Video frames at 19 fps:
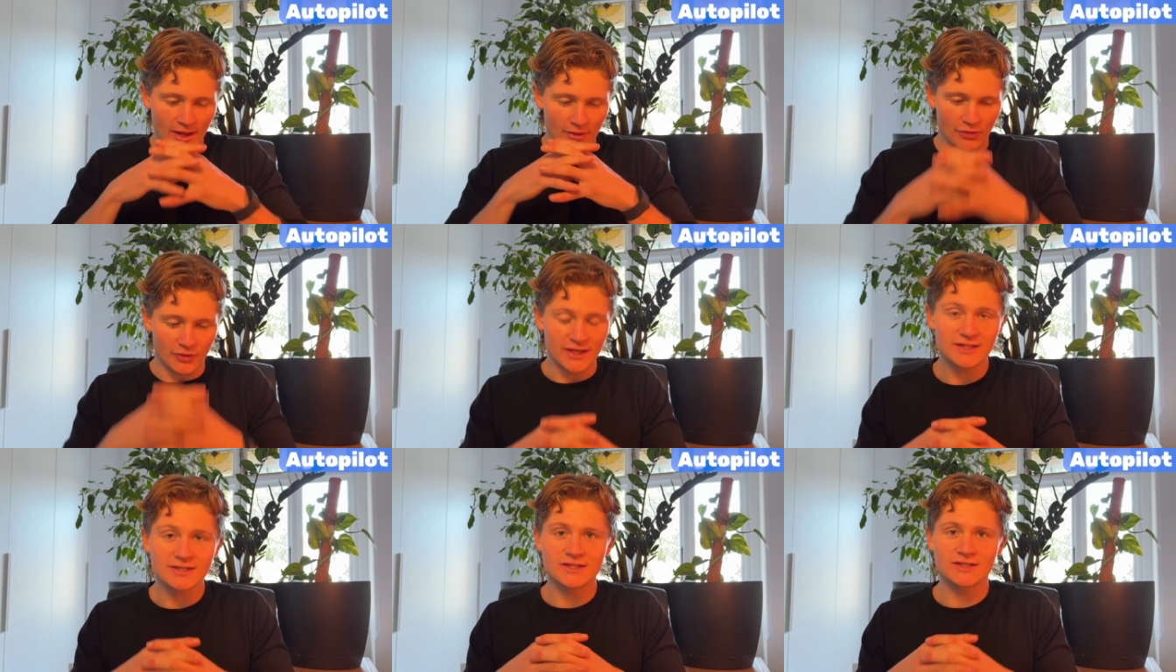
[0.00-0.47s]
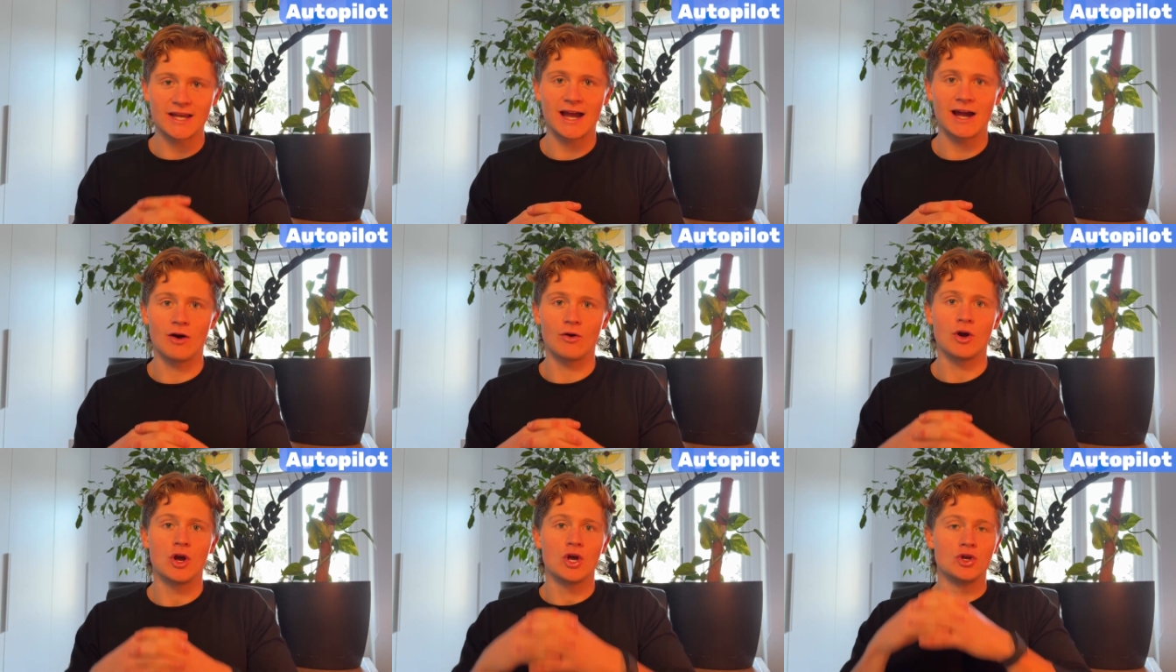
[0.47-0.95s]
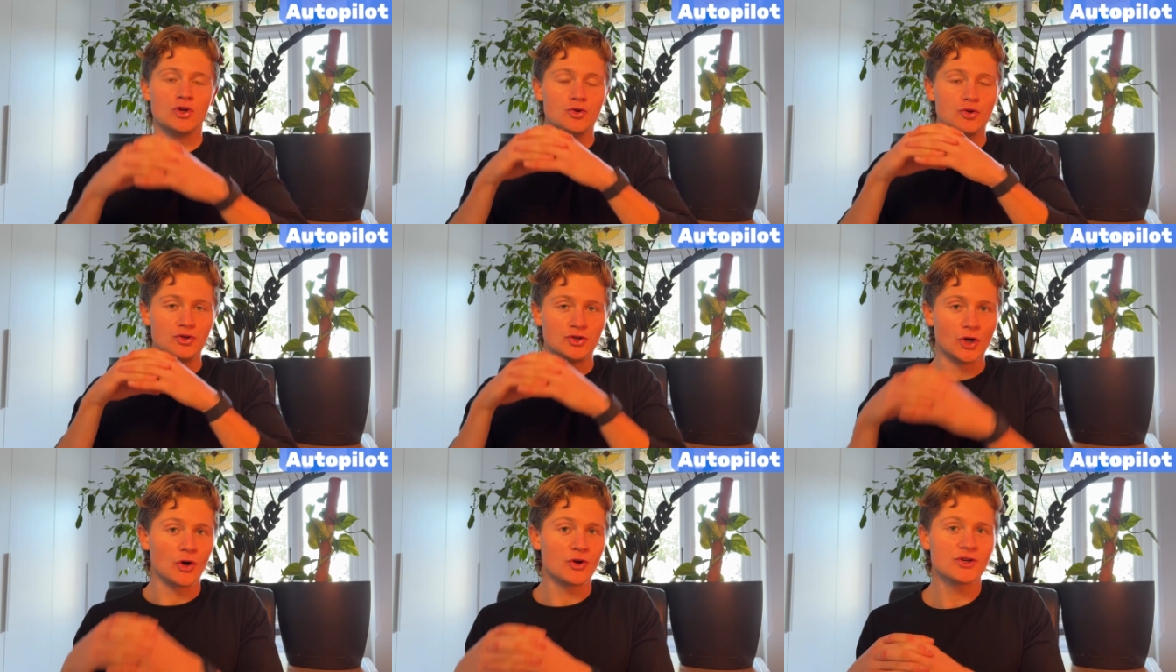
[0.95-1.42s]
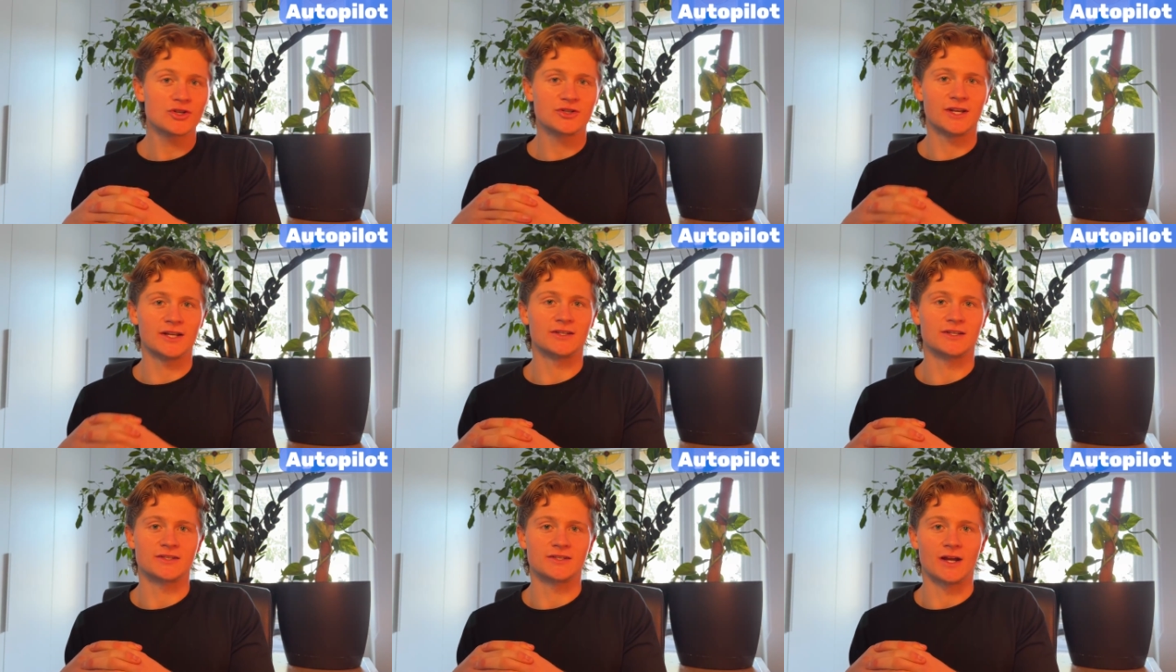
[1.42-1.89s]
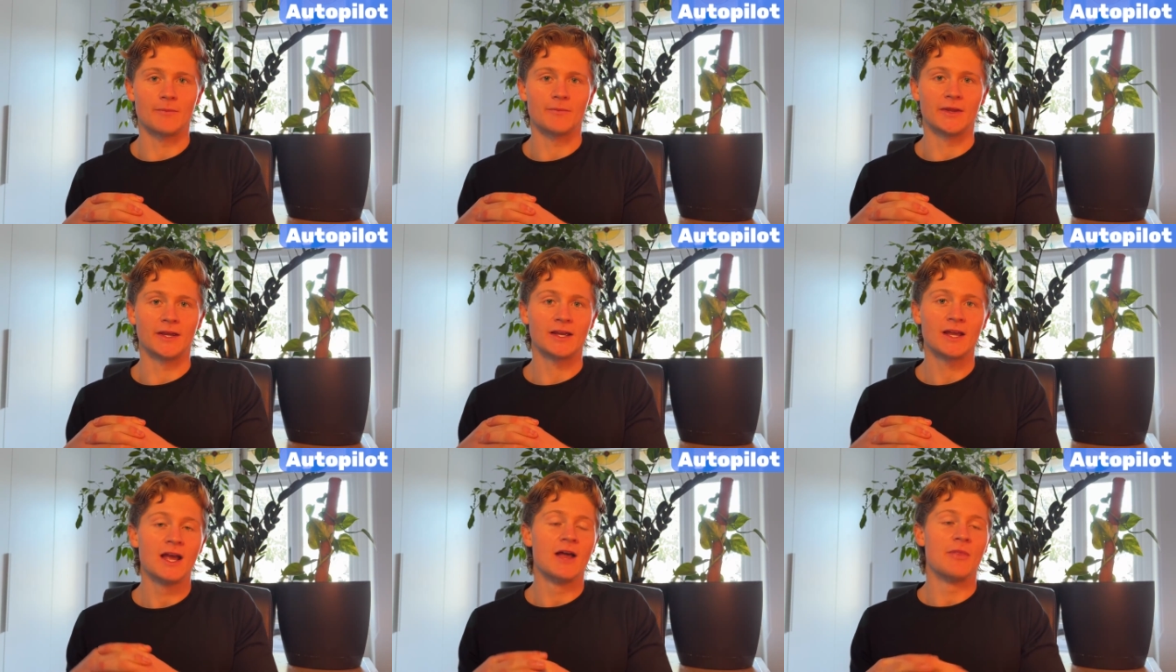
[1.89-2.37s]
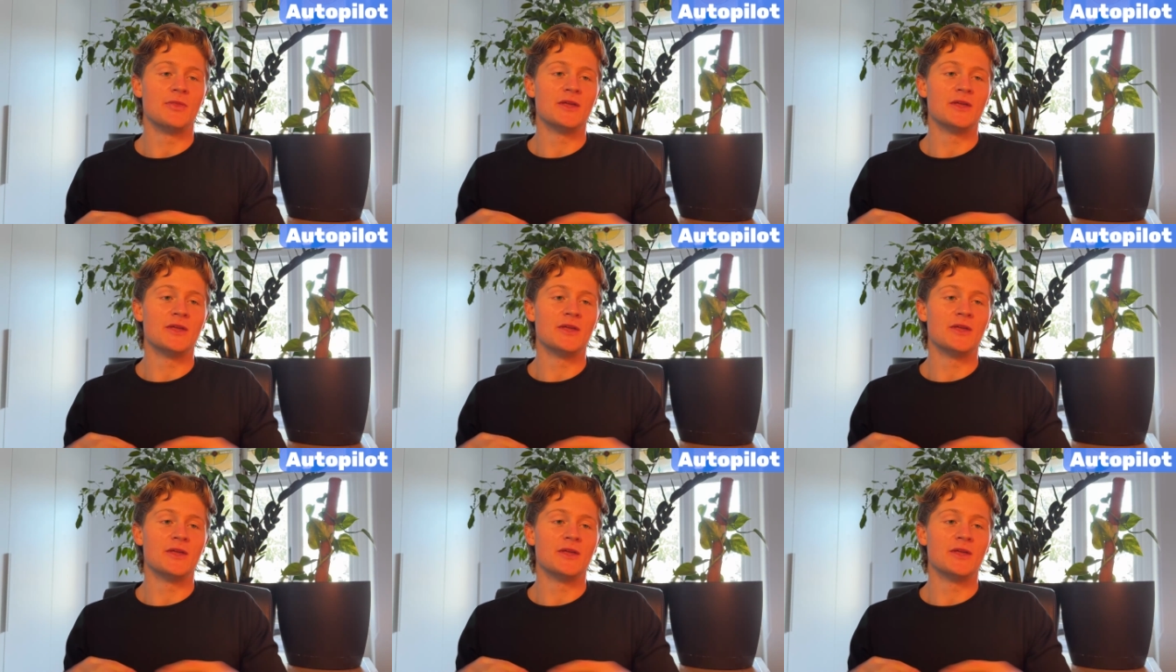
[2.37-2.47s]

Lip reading: This is how you don't stick to something.